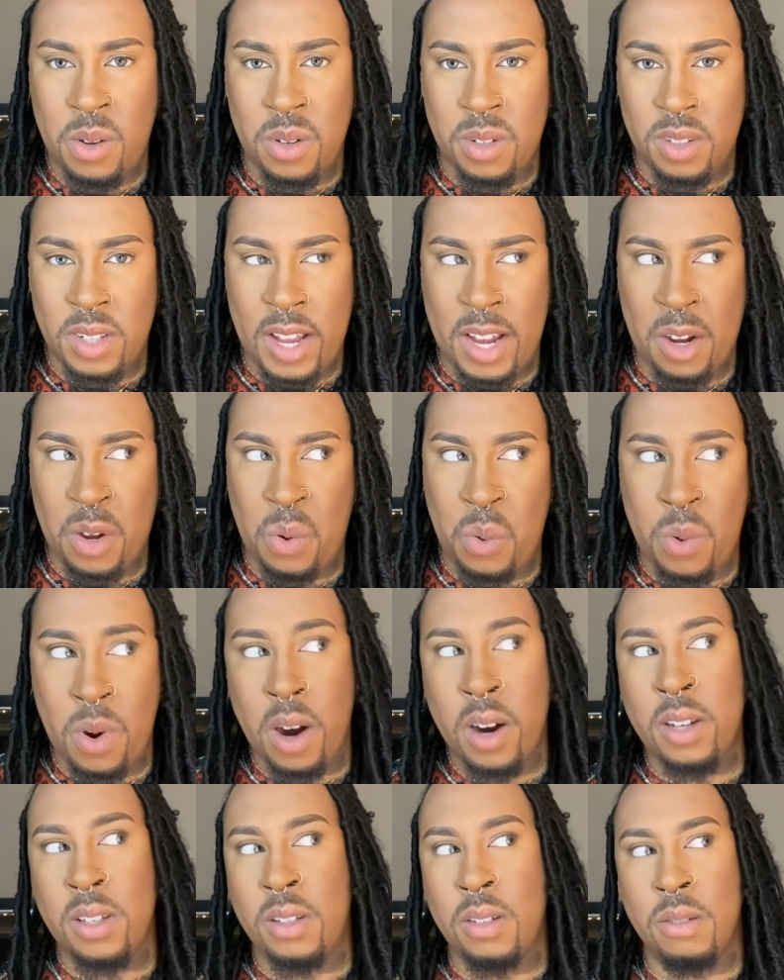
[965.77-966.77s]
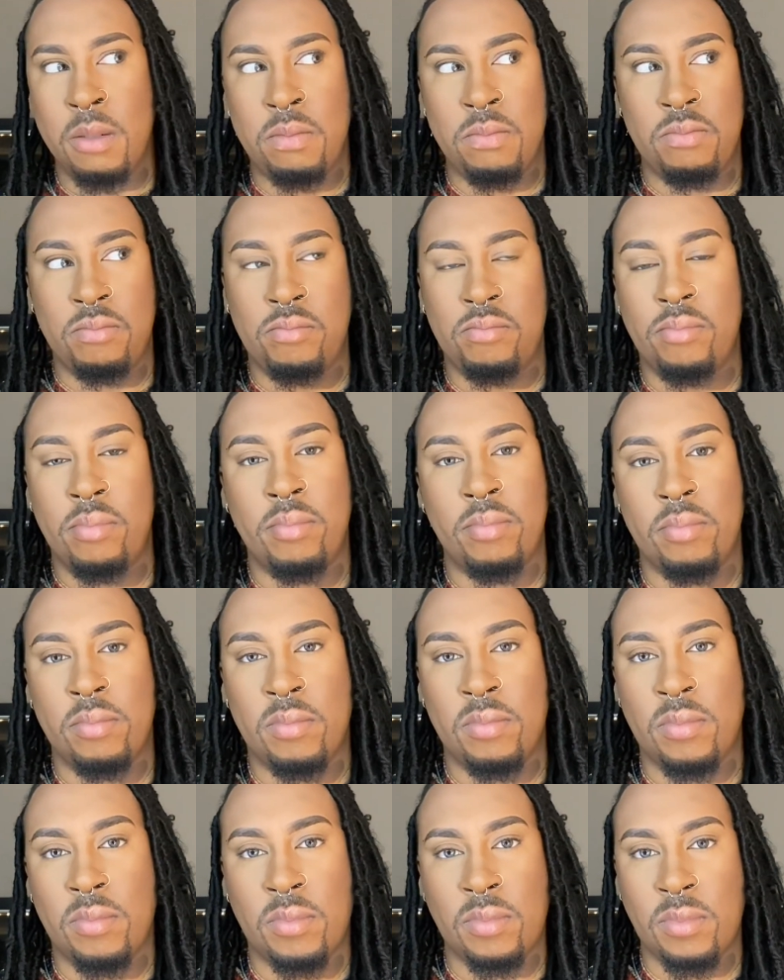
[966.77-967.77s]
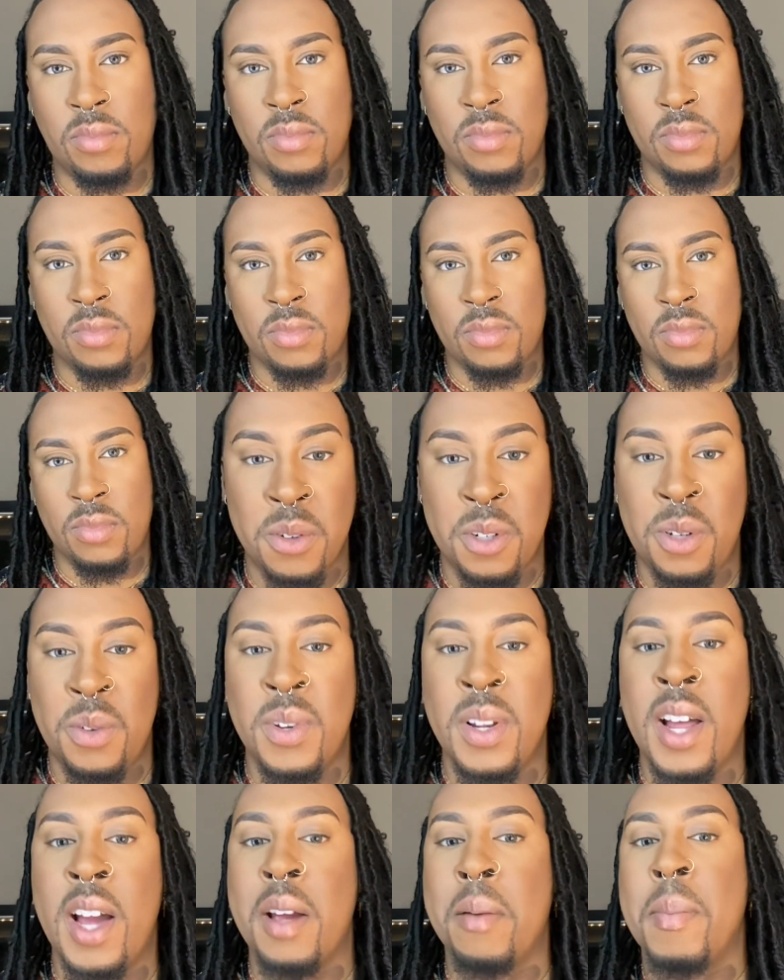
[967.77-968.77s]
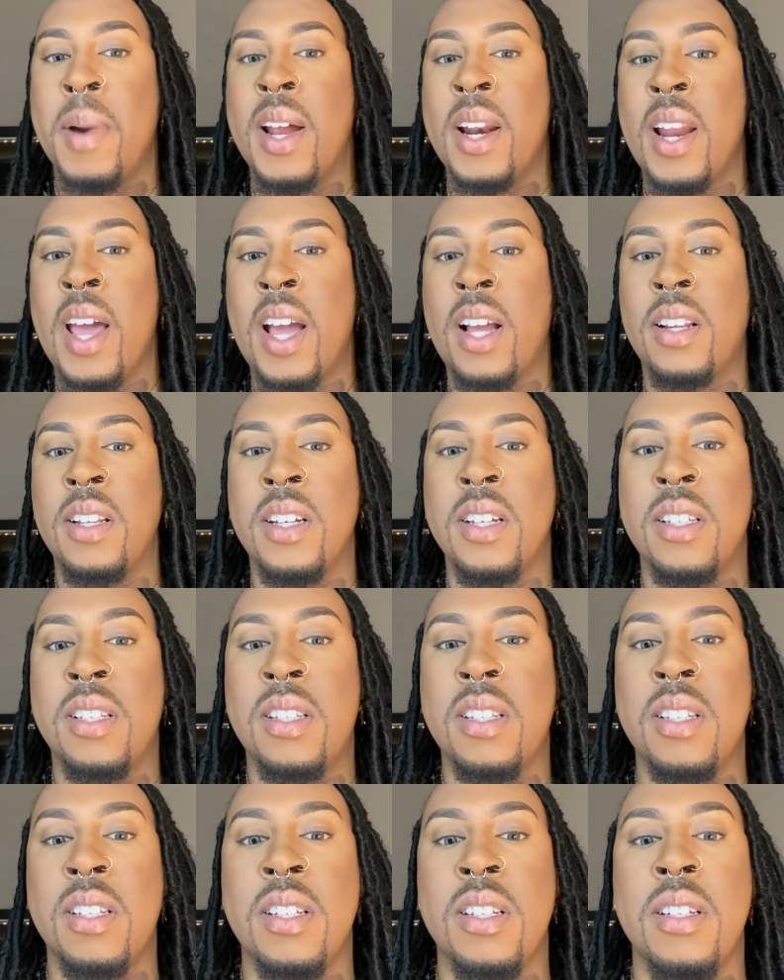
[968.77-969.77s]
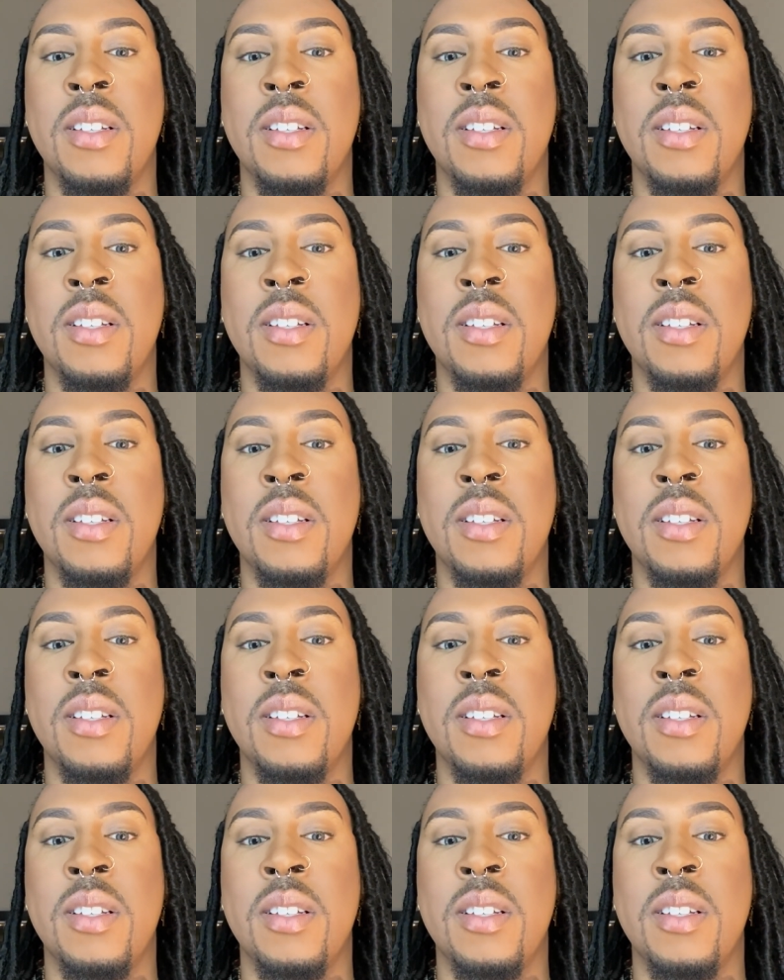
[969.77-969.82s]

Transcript: like, who are you? Do you like my necklace?